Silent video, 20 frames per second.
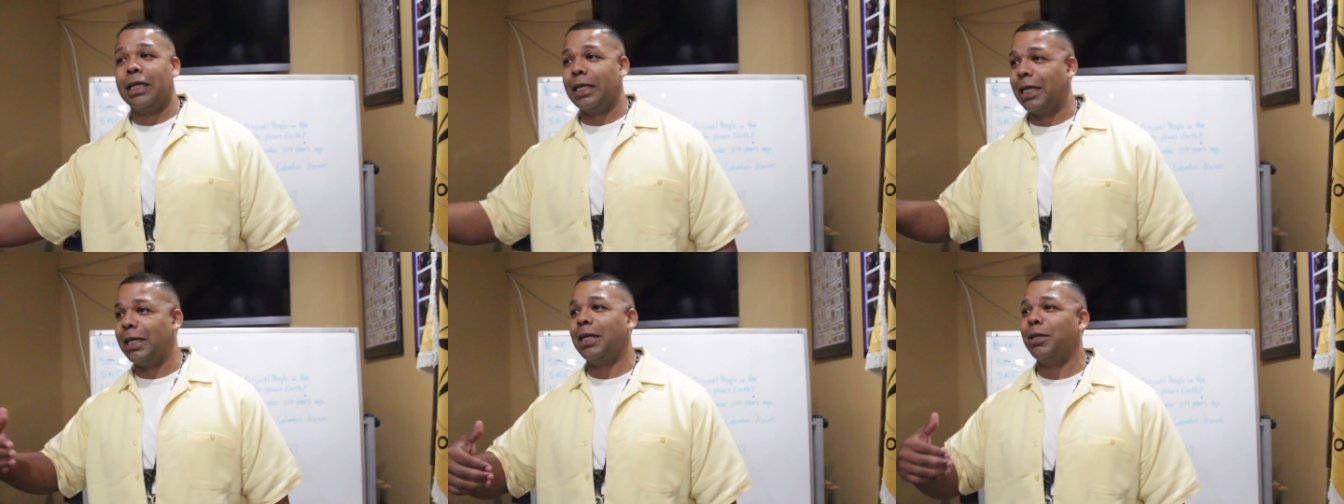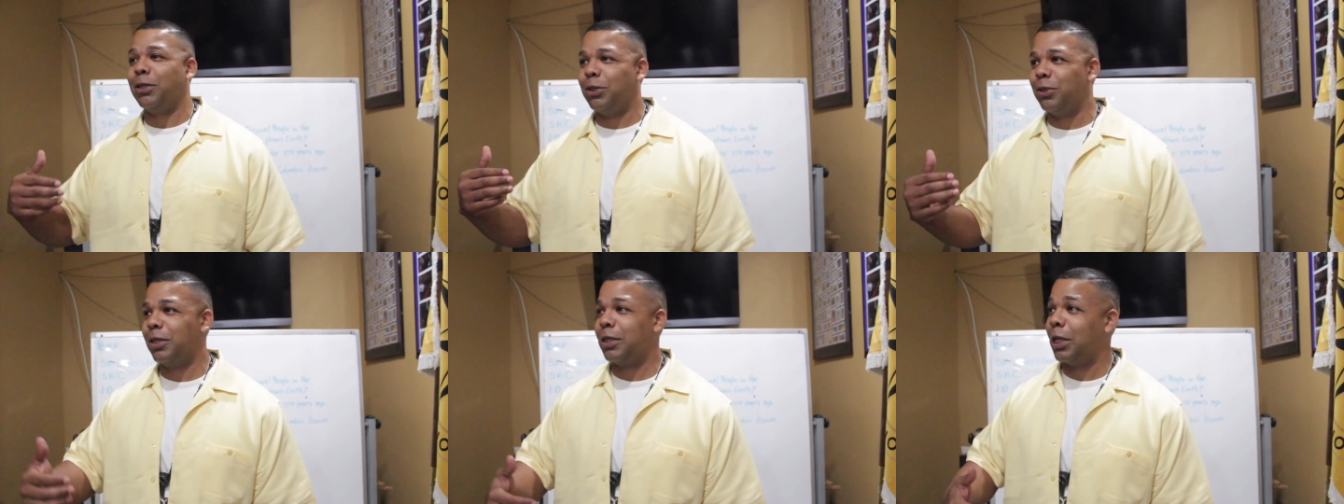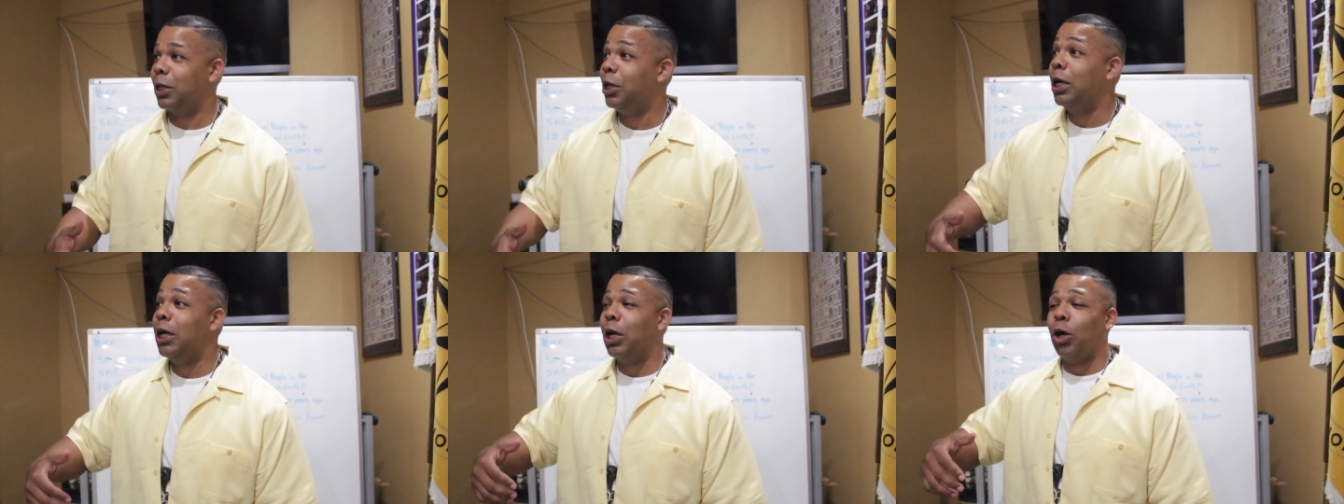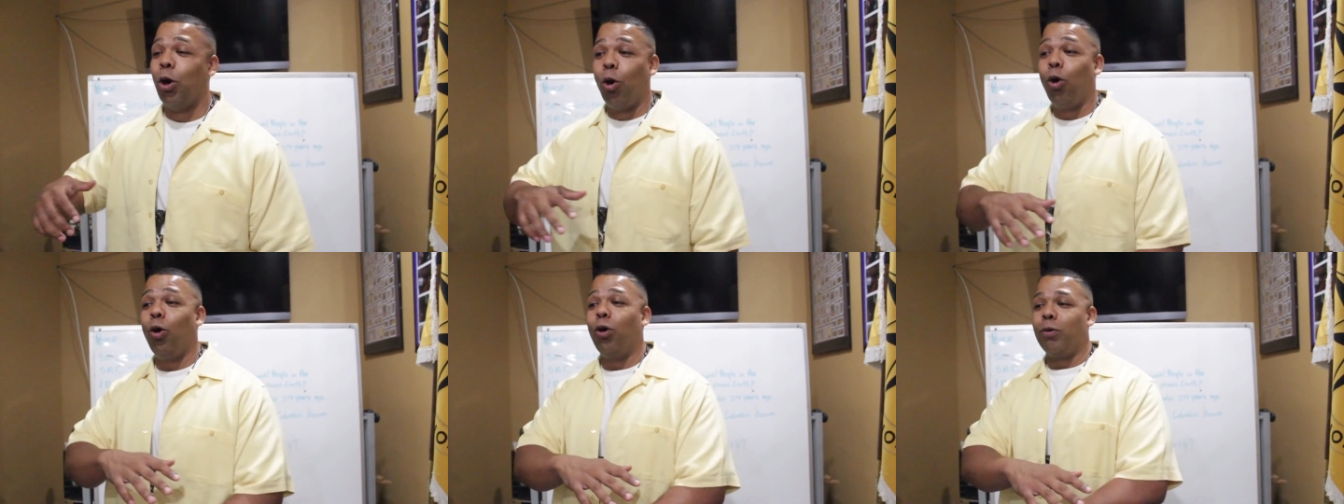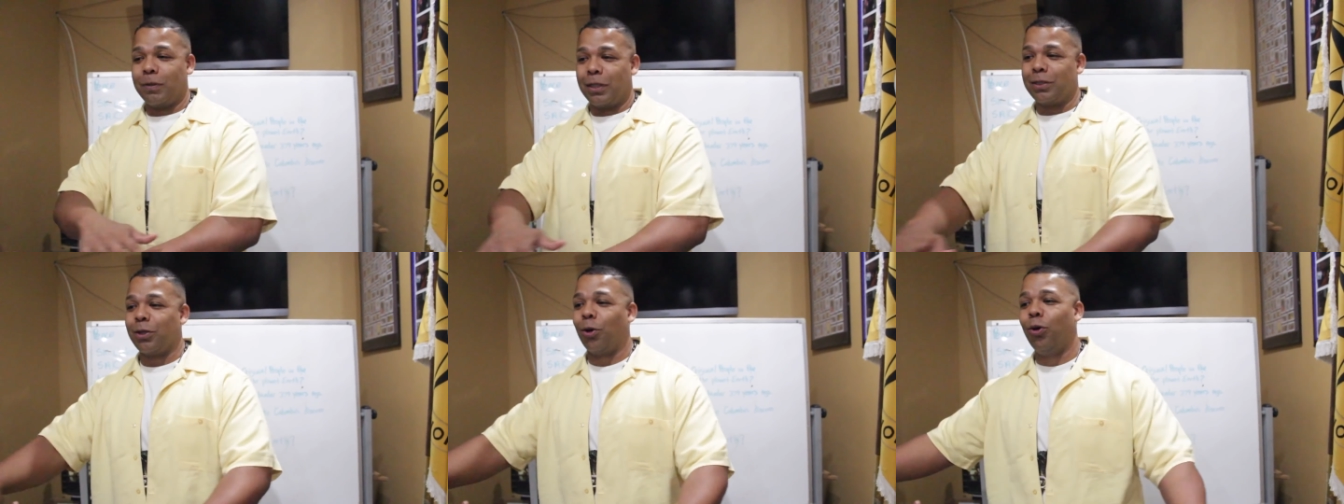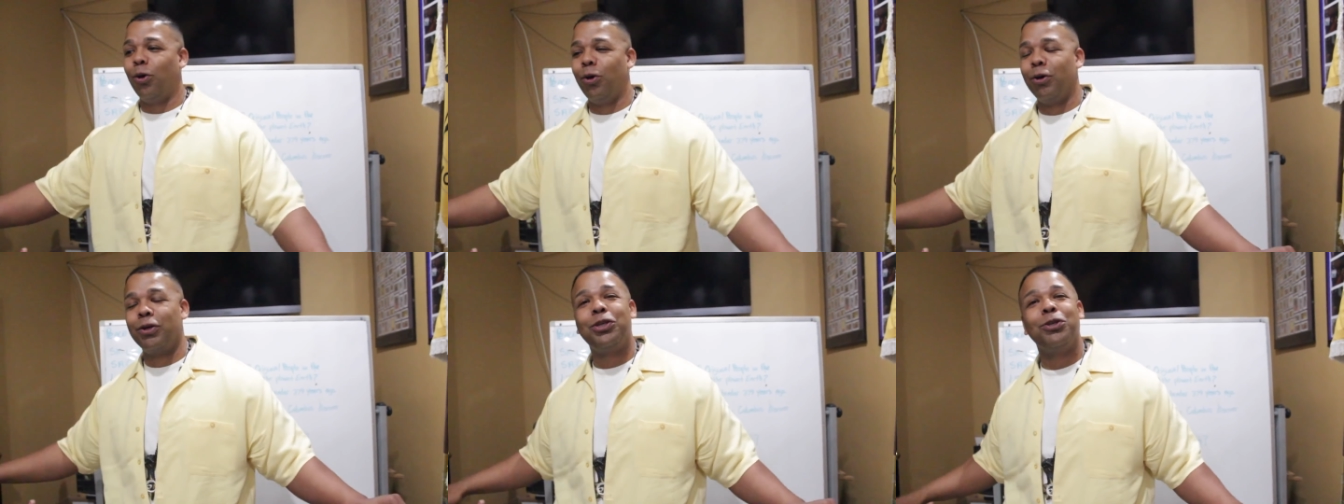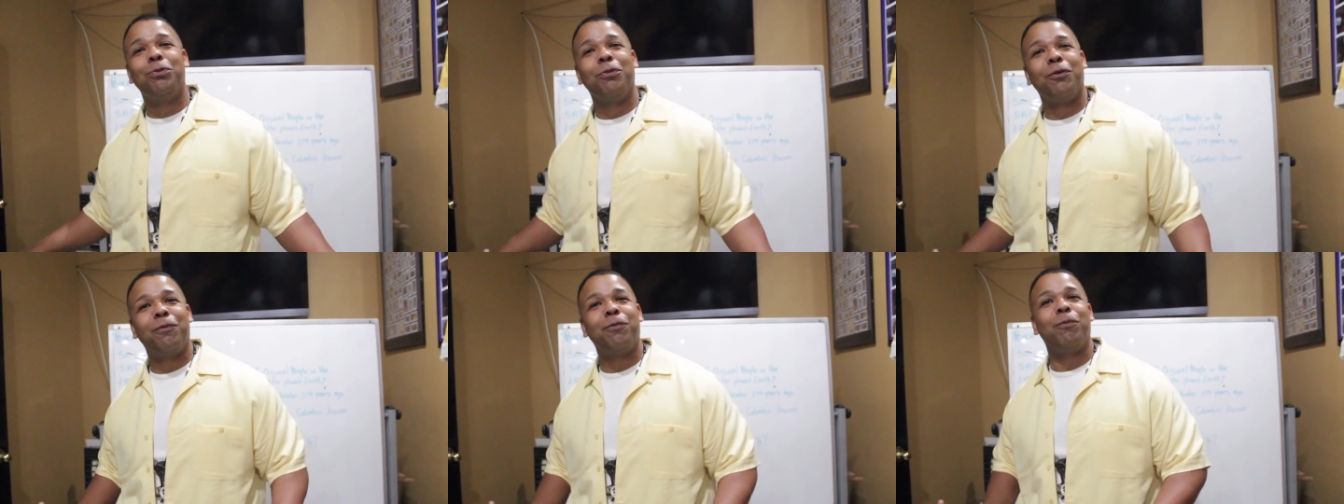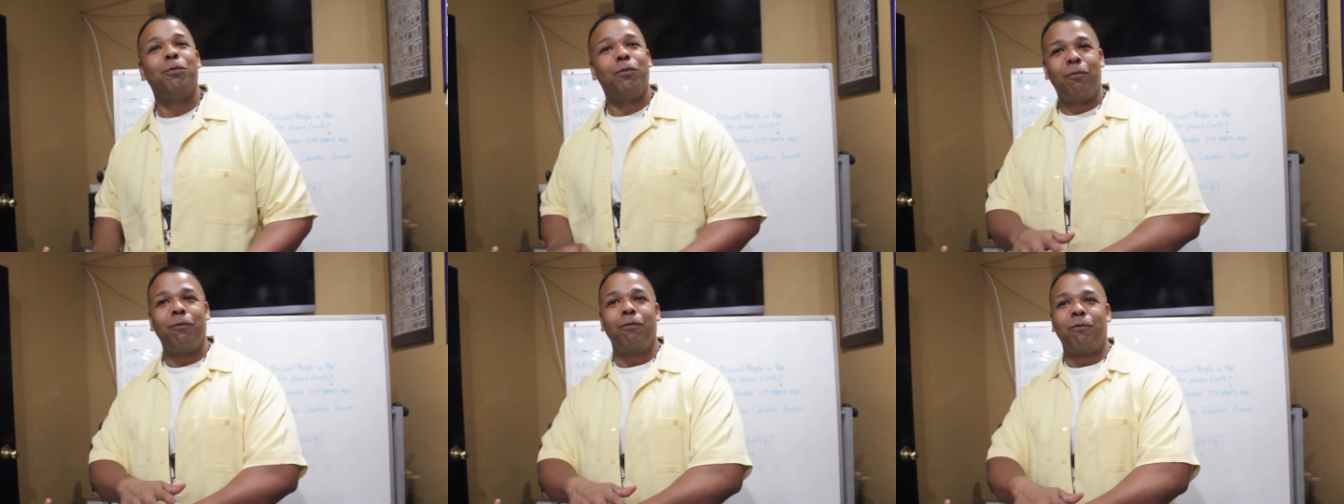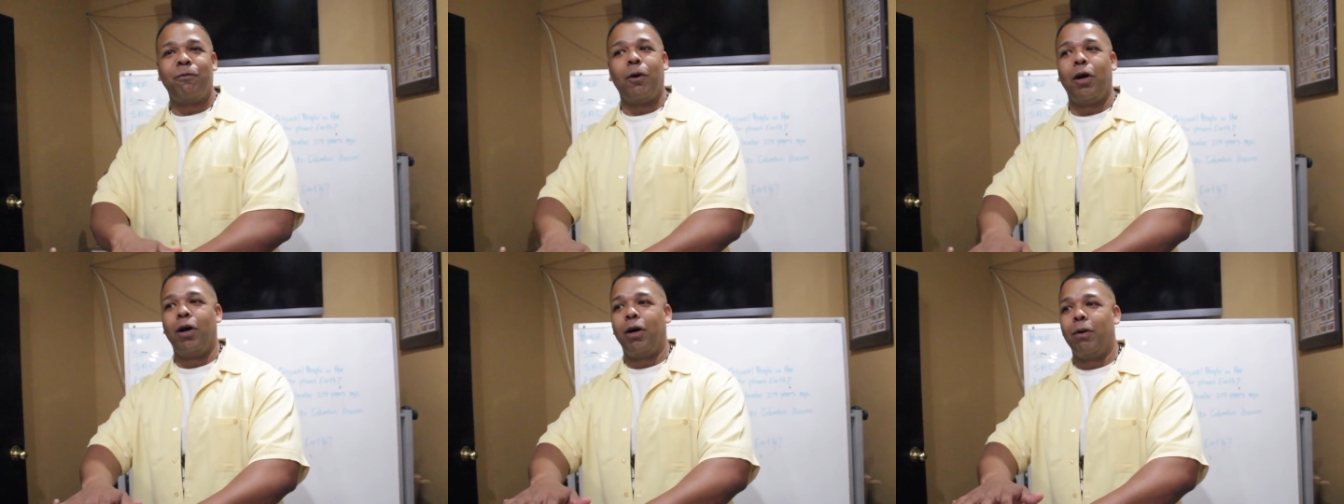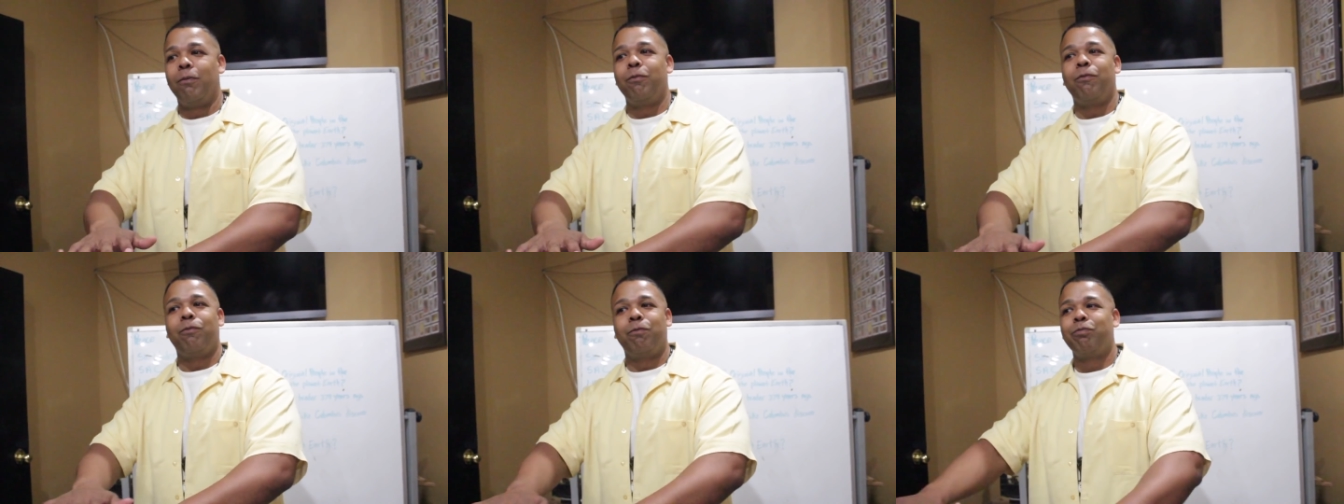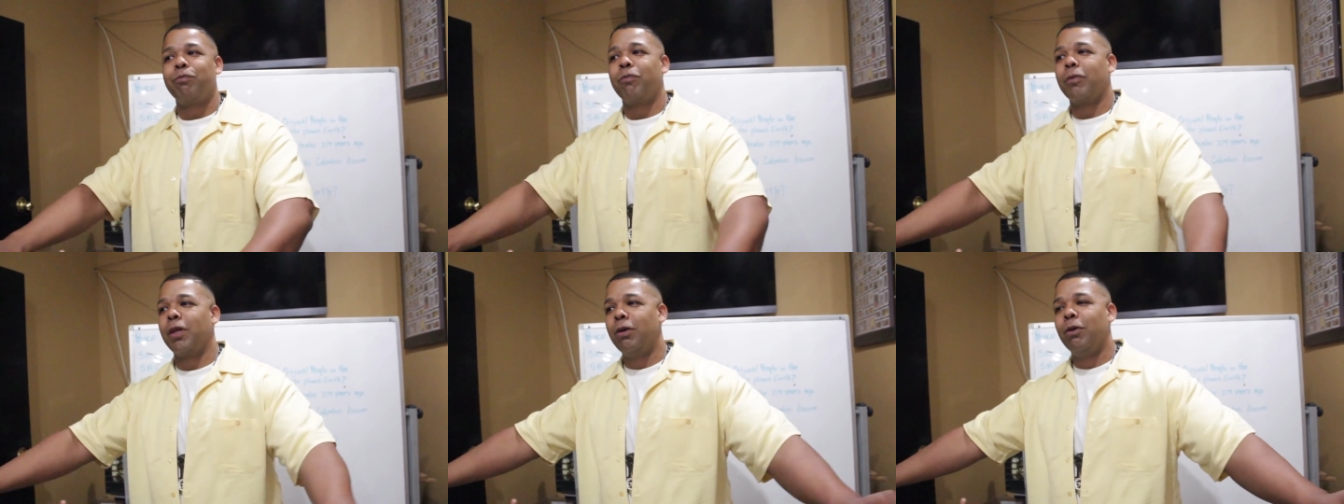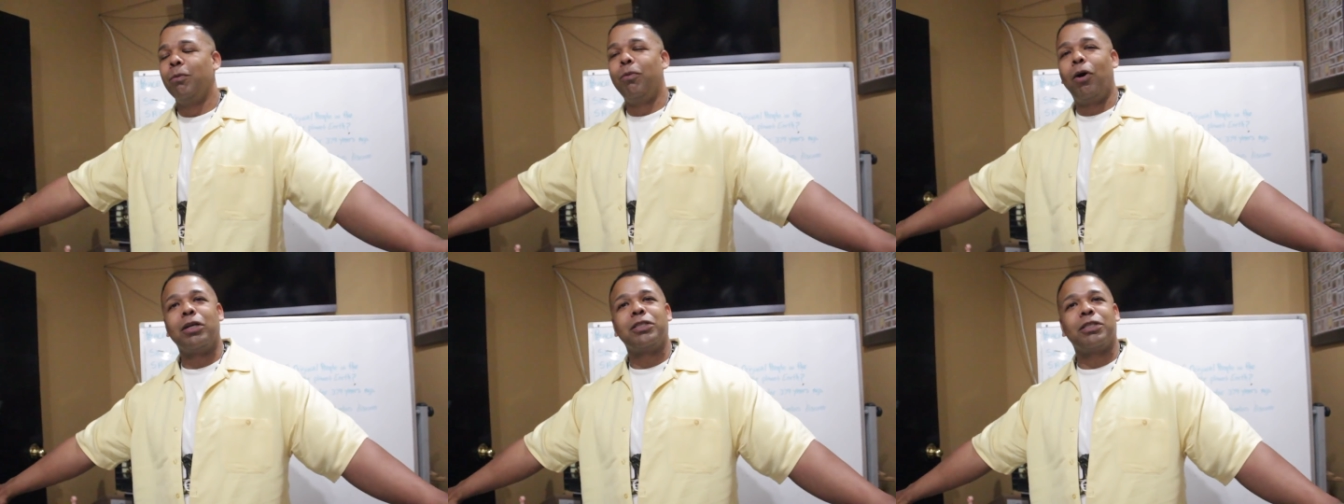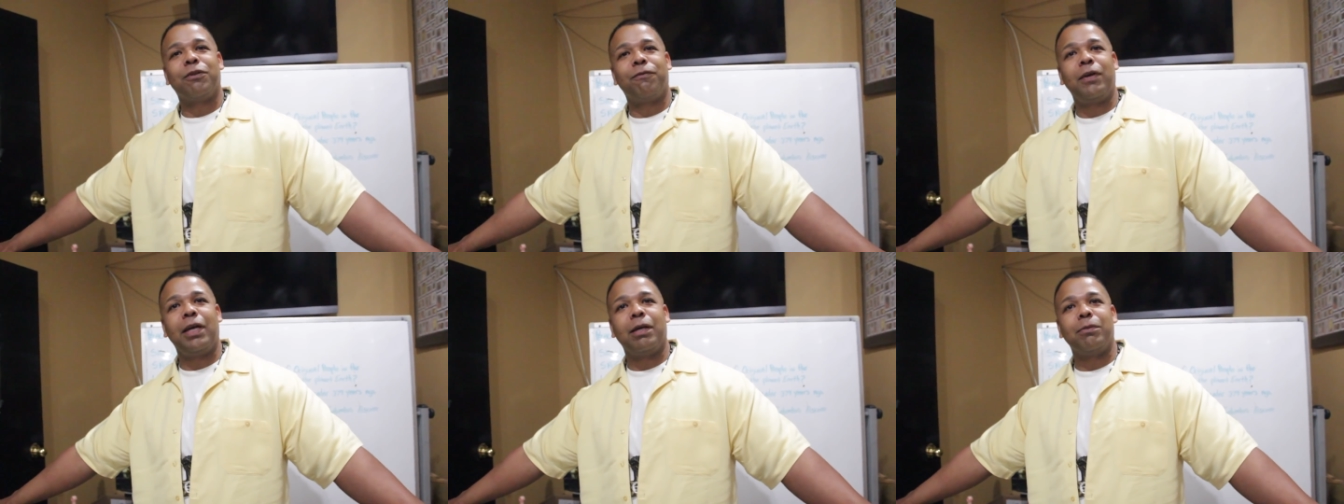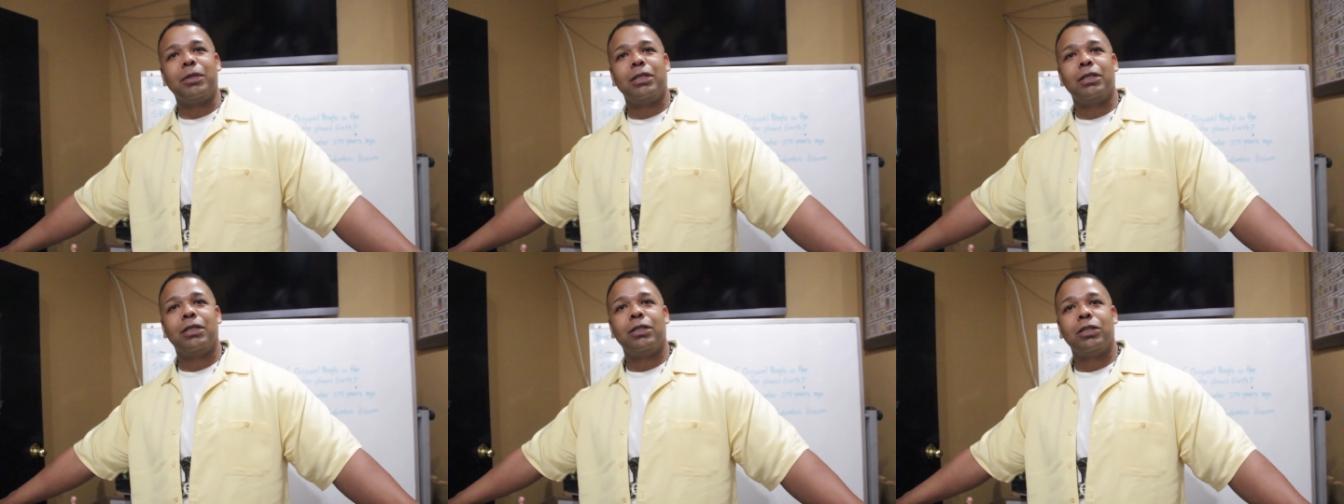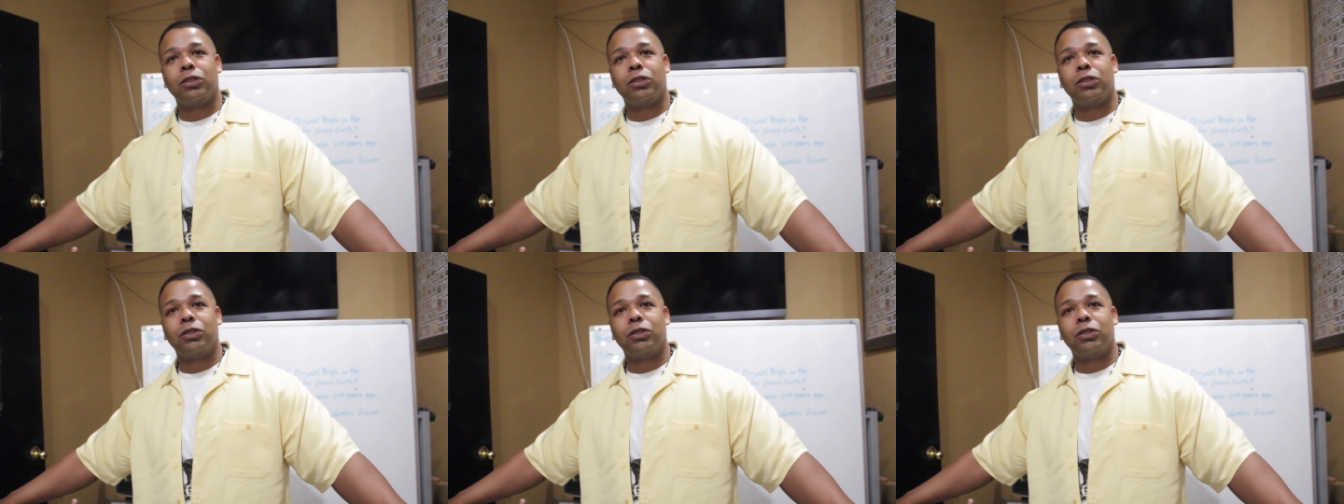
And then all human parts of the family.